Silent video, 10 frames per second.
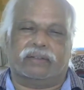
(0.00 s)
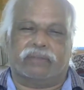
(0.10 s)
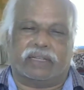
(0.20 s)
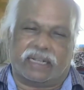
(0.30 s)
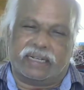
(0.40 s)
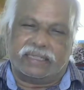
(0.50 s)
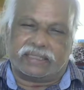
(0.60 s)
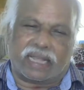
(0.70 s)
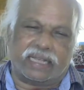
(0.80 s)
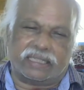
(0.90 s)
when the
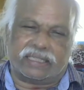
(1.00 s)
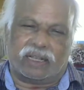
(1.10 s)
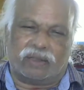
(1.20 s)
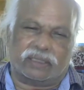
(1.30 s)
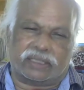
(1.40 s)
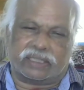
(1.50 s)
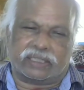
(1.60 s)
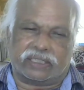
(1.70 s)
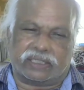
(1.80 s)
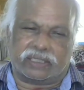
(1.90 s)
size of the
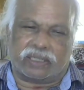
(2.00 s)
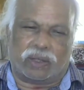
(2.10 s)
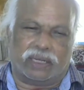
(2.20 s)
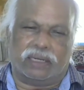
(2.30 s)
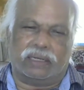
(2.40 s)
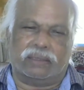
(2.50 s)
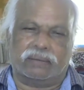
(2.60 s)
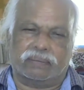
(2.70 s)
soil